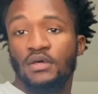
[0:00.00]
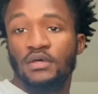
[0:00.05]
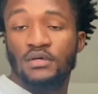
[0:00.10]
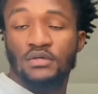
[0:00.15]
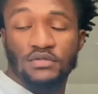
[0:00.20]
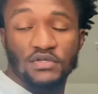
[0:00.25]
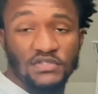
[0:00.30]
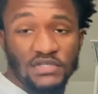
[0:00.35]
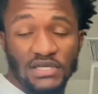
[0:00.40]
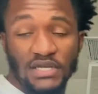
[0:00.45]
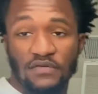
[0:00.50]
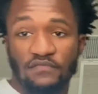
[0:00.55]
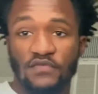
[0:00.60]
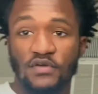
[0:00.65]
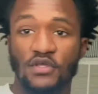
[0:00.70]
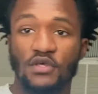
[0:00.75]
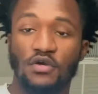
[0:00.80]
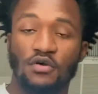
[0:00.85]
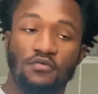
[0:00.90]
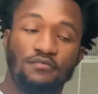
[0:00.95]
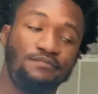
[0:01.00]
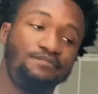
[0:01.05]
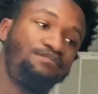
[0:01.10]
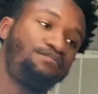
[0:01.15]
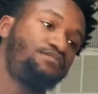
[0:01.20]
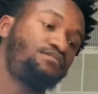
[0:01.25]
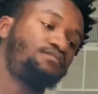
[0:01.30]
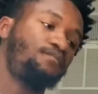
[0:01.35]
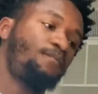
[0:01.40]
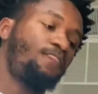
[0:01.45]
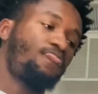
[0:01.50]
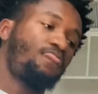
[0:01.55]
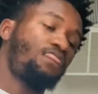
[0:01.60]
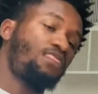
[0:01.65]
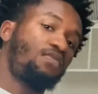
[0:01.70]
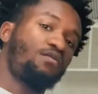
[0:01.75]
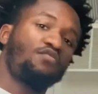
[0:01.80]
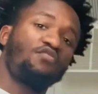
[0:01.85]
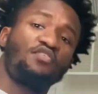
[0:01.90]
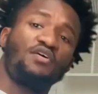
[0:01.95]
This is in that video.
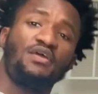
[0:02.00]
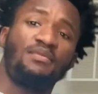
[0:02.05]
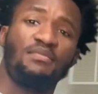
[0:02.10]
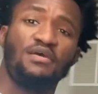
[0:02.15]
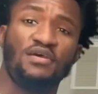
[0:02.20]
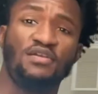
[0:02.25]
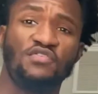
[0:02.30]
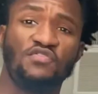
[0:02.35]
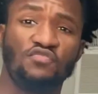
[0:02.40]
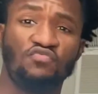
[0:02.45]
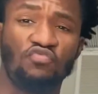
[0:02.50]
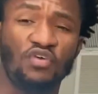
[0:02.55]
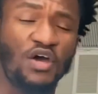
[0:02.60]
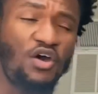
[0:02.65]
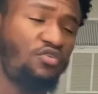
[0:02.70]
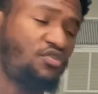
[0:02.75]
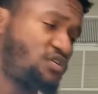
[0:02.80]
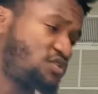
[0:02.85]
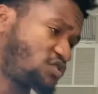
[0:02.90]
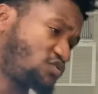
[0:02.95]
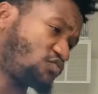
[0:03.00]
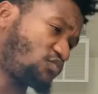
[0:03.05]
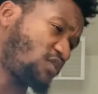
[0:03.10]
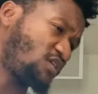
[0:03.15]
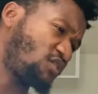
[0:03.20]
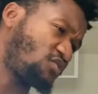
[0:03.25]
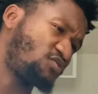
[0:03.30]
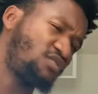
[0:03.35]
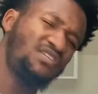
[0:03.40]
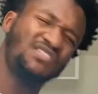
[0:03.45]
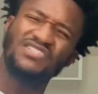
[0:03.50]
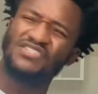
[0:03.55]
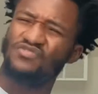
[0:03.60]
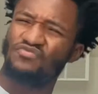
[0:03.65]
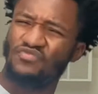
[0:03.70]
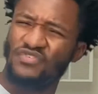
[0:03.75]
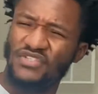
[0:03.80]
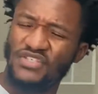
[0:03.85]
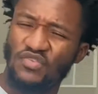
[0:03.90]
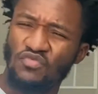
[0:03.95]
So, hey, man, this is wild. This is wild. This
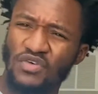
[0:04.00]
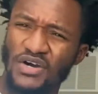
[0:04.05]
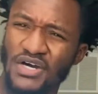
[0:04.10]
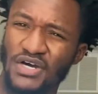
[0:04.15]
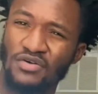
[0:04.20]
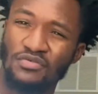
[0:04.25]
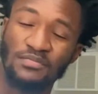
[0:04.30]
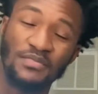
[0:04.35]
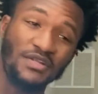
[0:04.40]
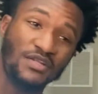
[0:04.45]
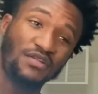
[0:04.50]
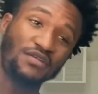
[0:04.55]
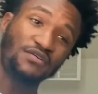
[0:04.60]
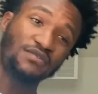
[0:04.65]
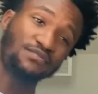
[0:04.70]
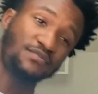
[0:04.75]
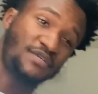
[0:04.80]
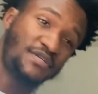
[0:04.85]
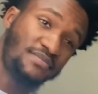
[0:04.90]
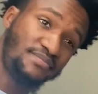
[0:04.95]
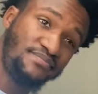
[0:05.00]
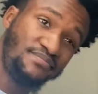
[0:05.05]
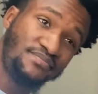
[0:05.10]
is really wild. But look, man.